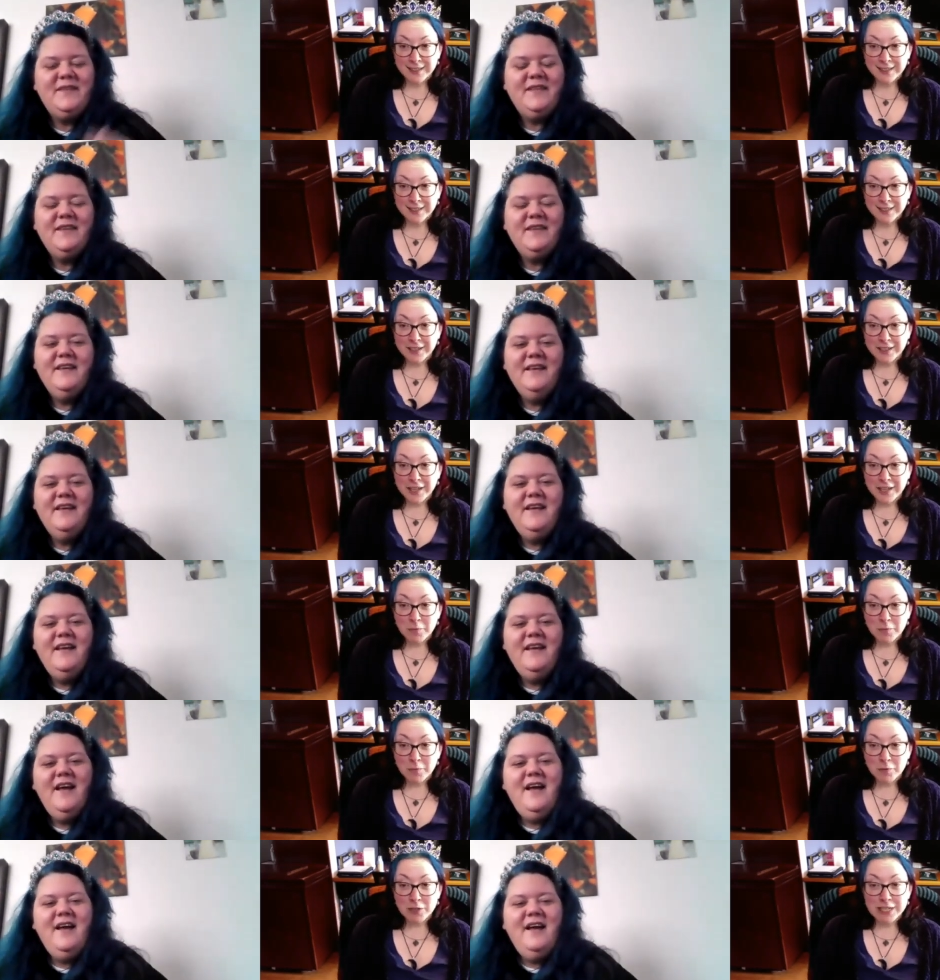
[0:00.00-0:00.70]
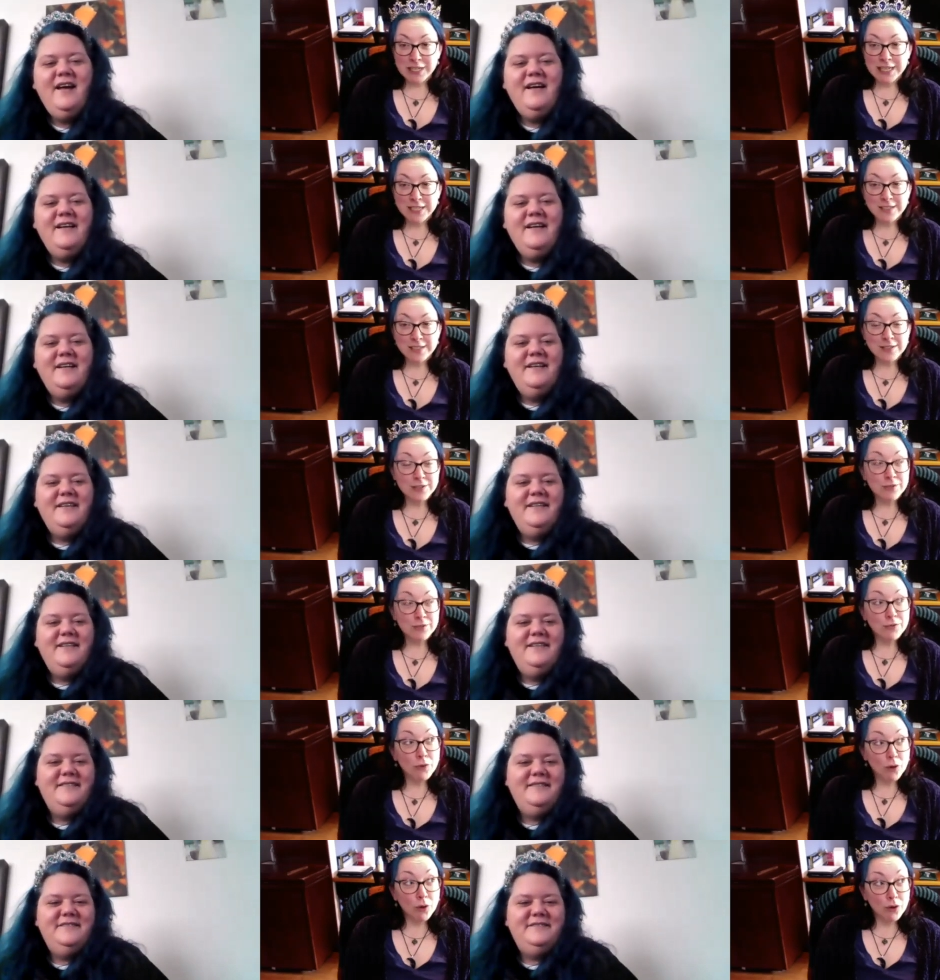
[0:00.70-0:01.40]
Speaker 1: I am related
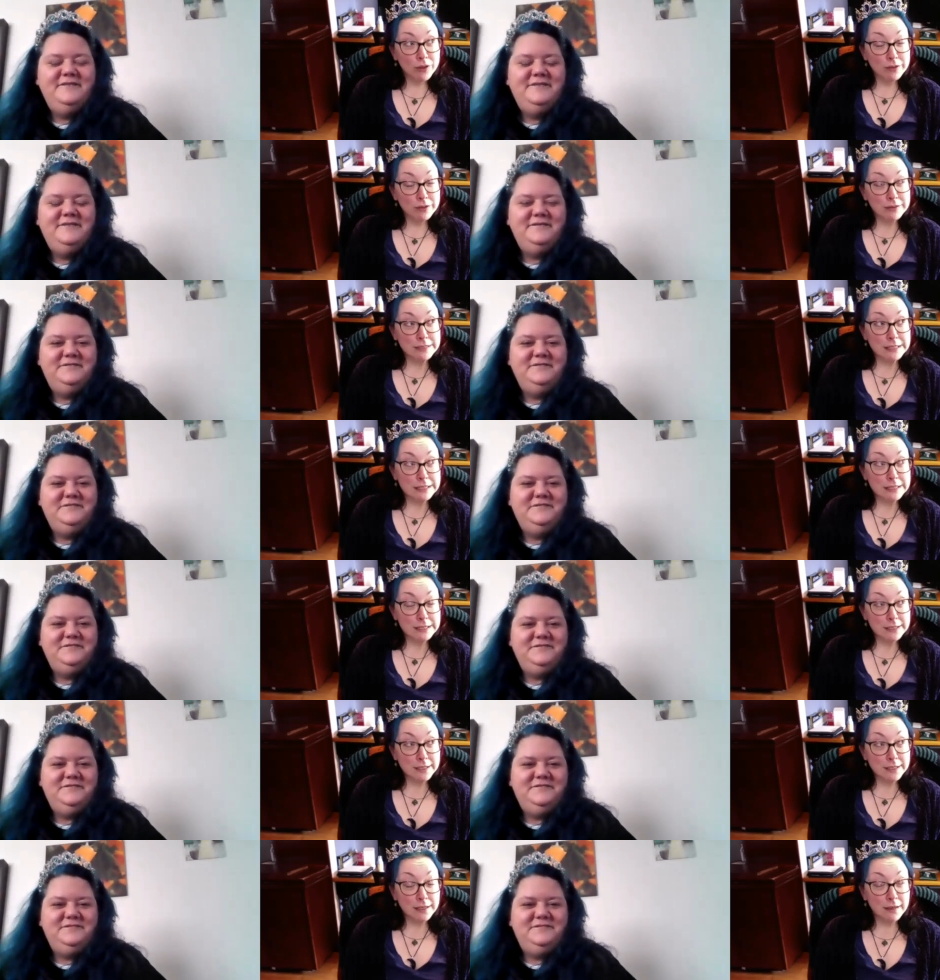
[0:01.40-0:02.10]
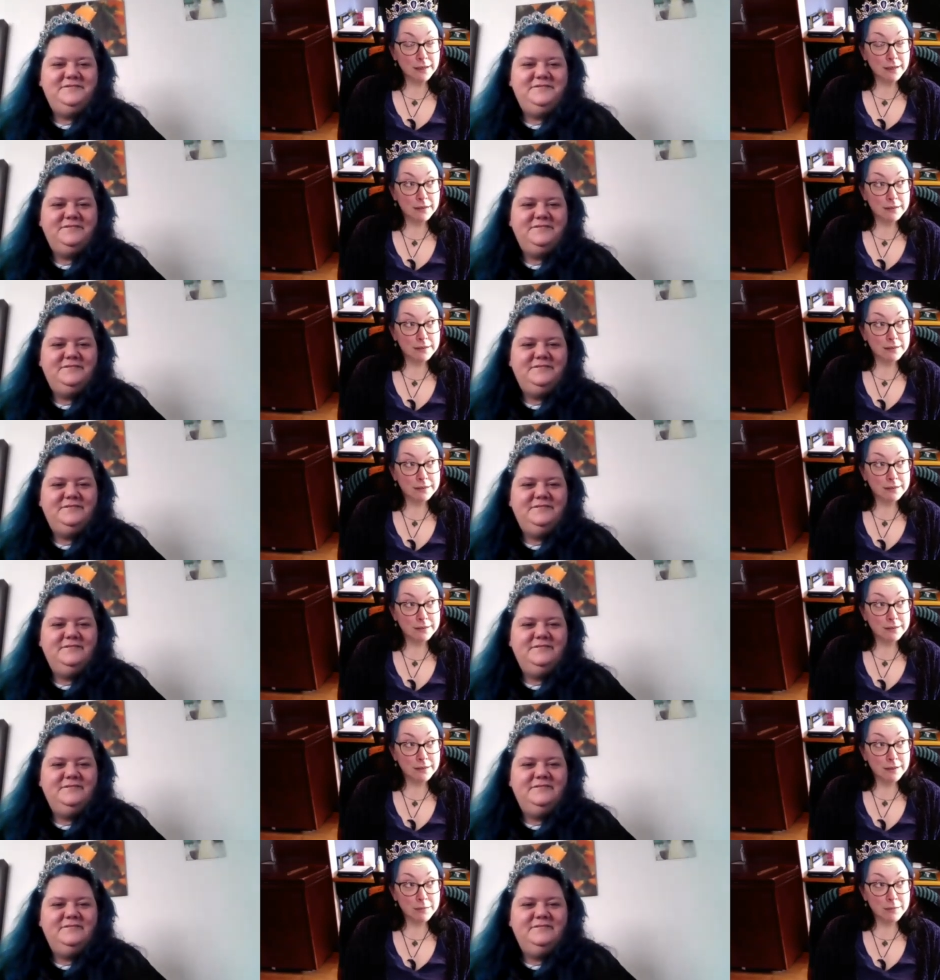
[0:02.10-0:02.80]
to royalty
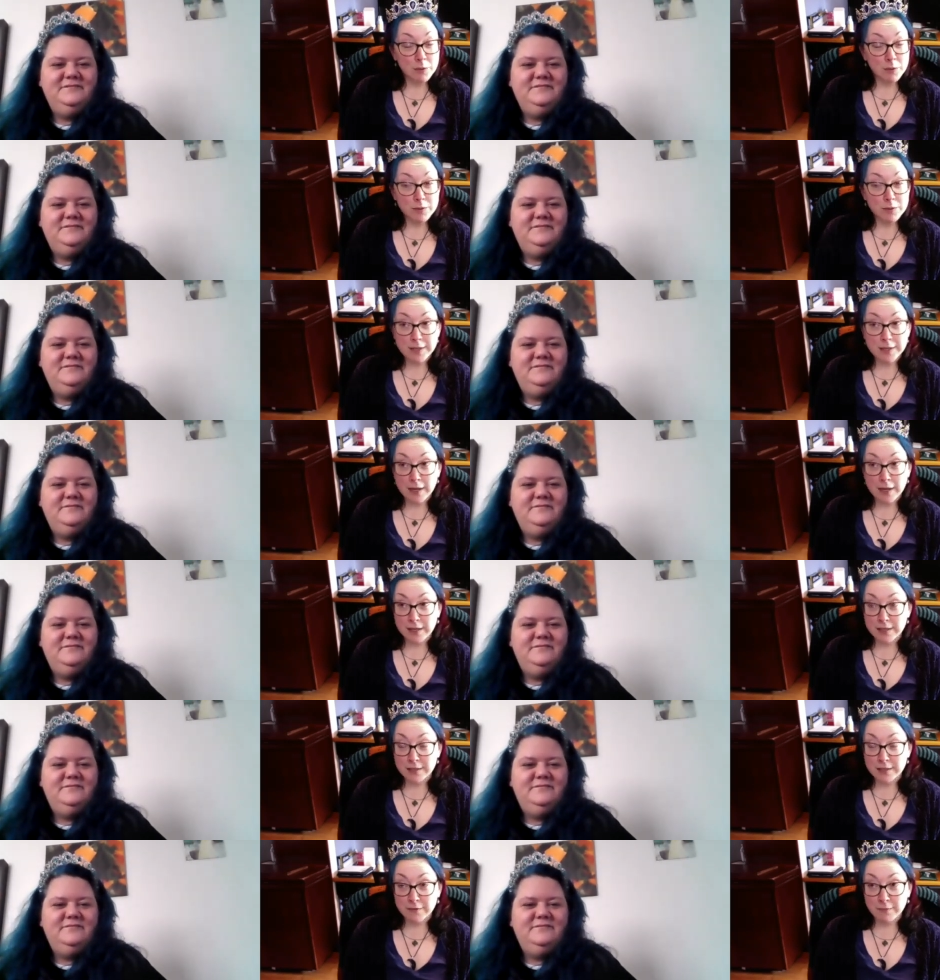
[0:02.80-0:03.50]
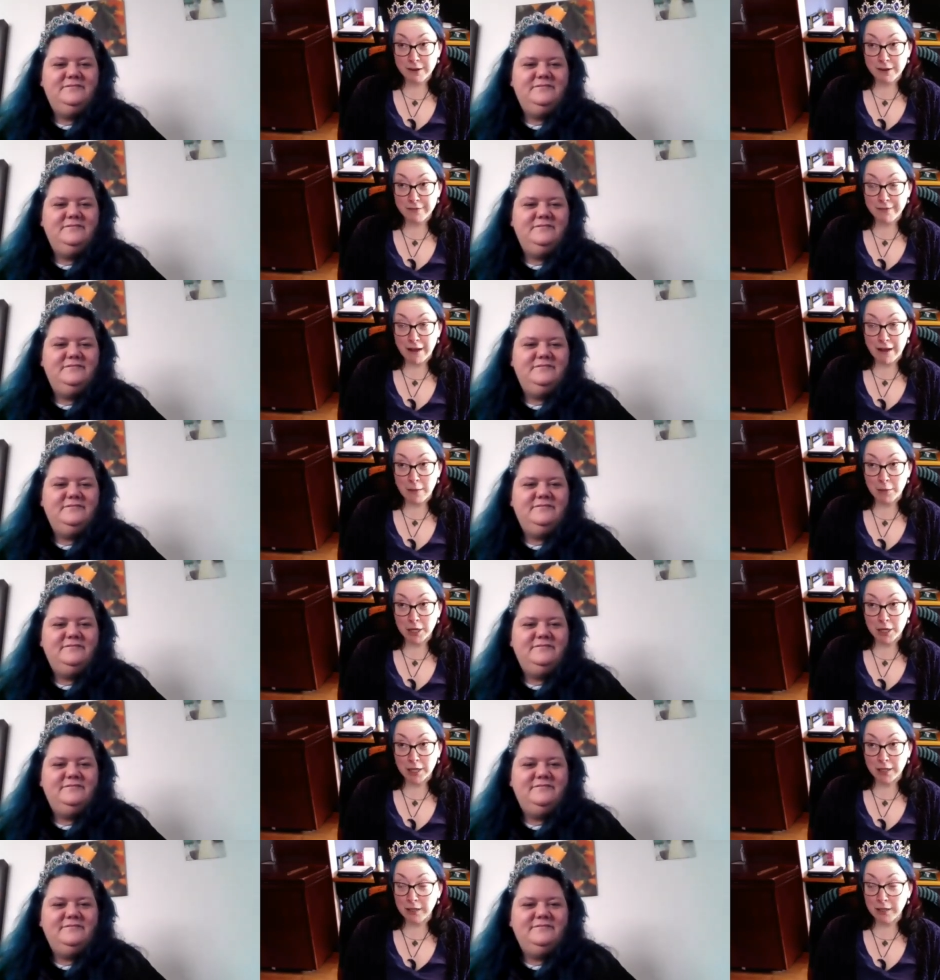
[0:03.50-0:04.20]
on both sides of my
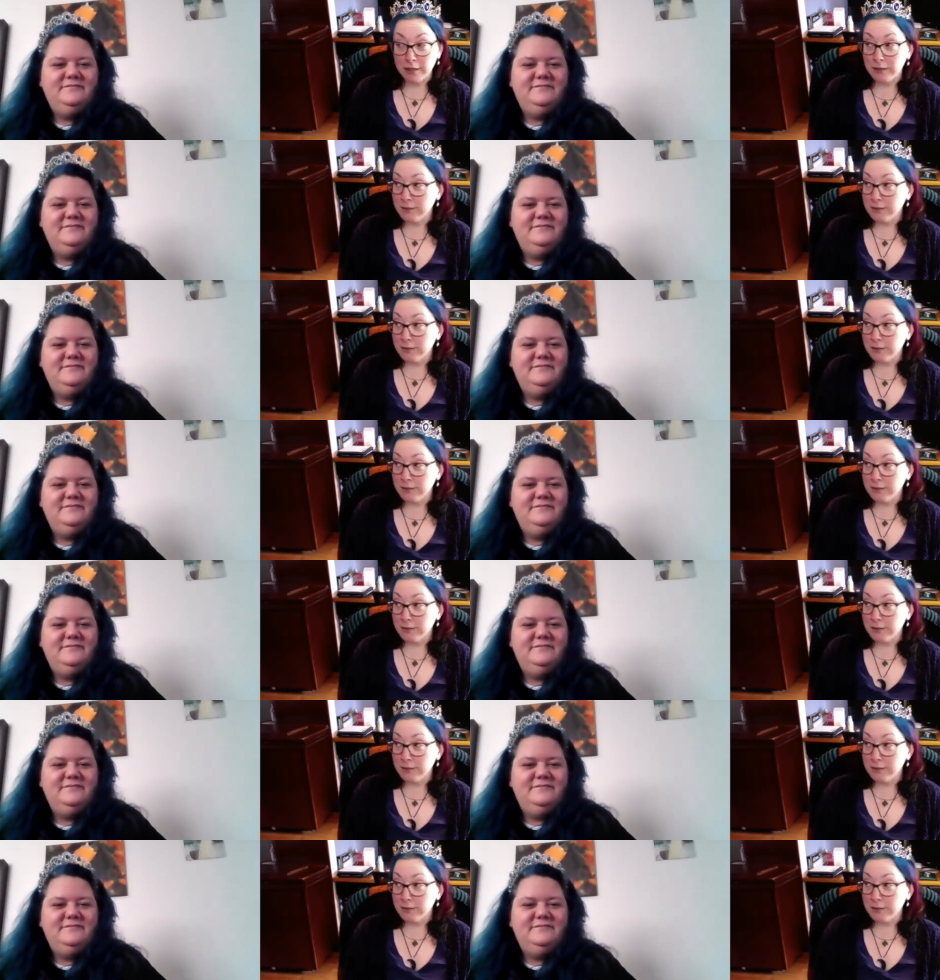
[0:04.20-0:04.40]
family.